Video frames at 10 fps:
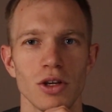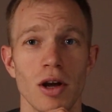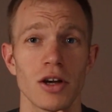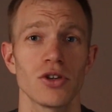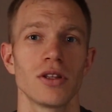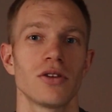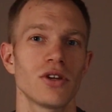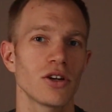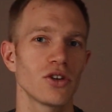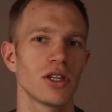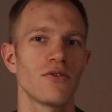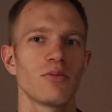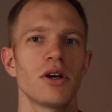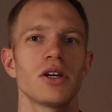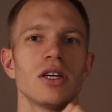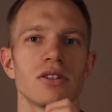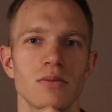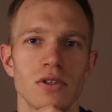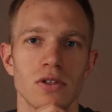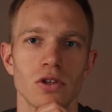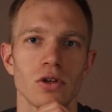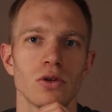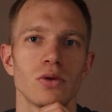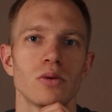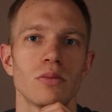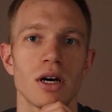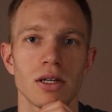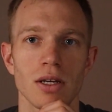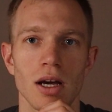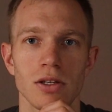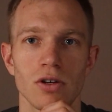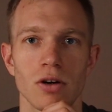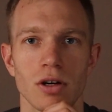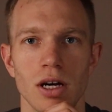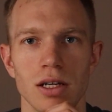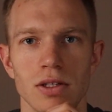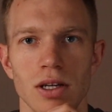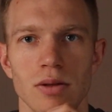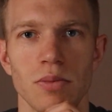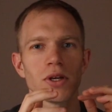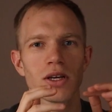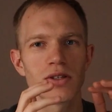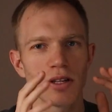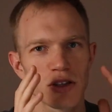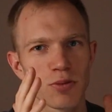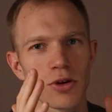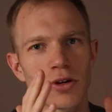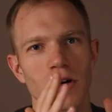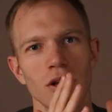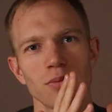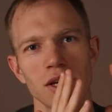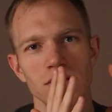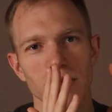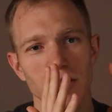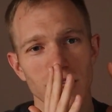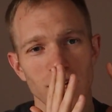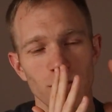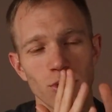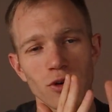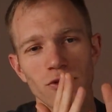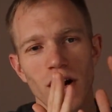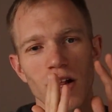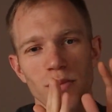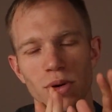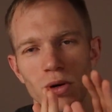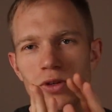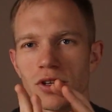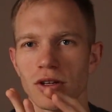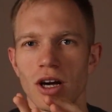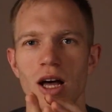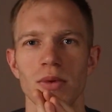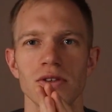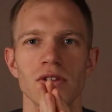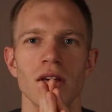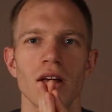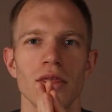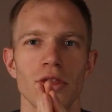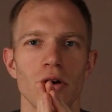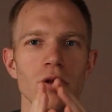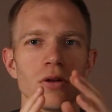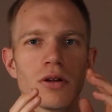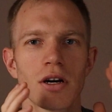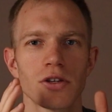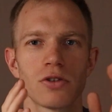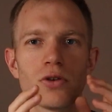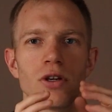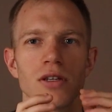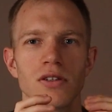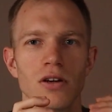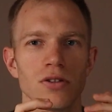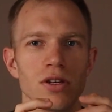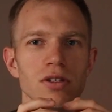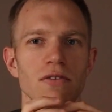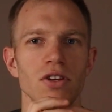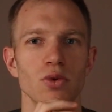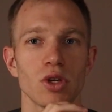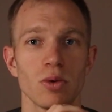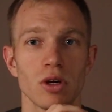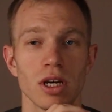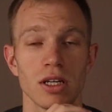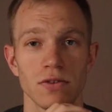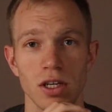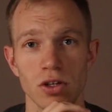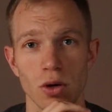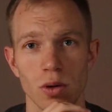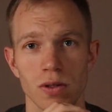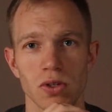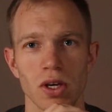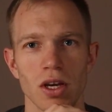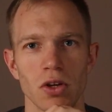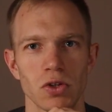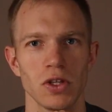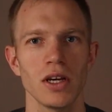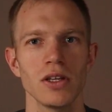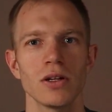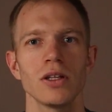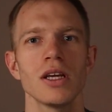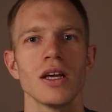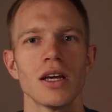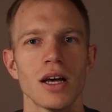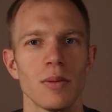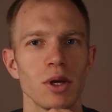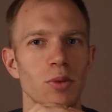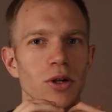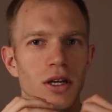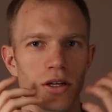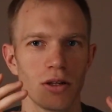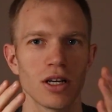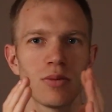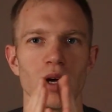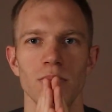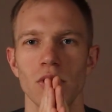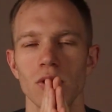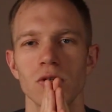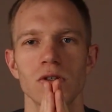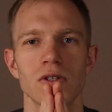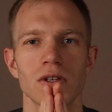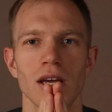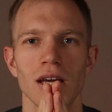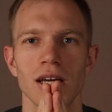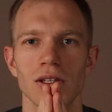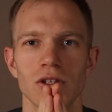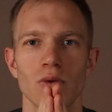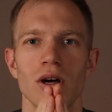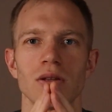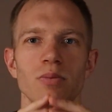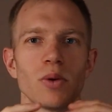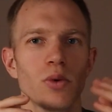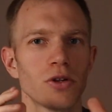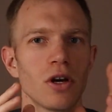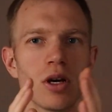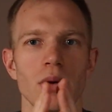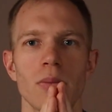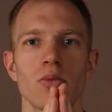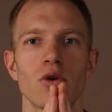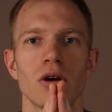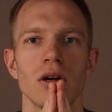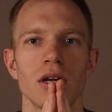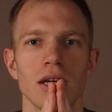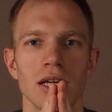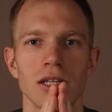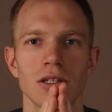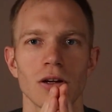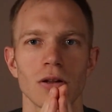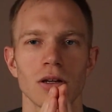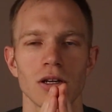actually, there's actually different mechanisms to monetize our content. Because in Lens Protocol, basically a profile, a post, and comments, they're all are stored as ERC721 NFT tokens. So technically, people can collect my posts and, and so on, but we'll talk about more in detail